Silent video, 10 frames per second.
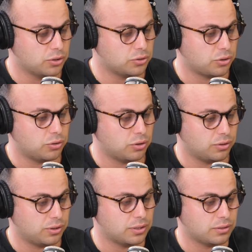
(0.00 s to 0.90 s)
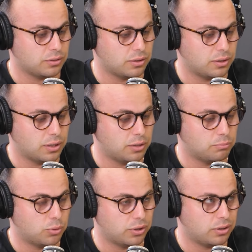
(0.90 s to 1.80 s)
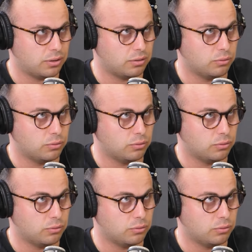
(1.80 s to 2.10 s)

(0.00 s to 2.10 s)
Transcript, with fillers: so you know that there's an, an end point.